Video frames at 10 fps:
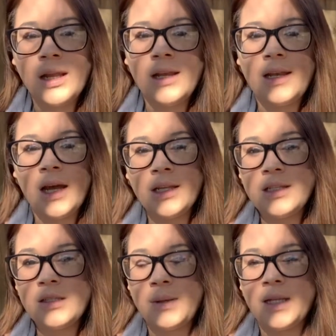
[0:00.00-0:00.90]
Now
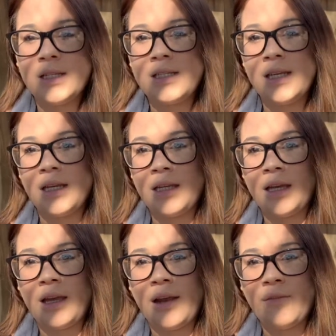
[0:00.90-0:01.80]
this man is
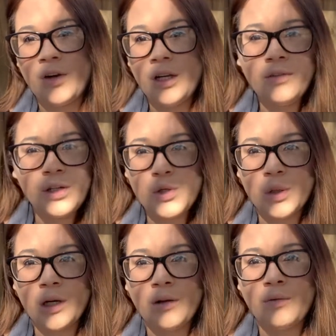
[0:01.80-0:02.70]
standing in front of her door,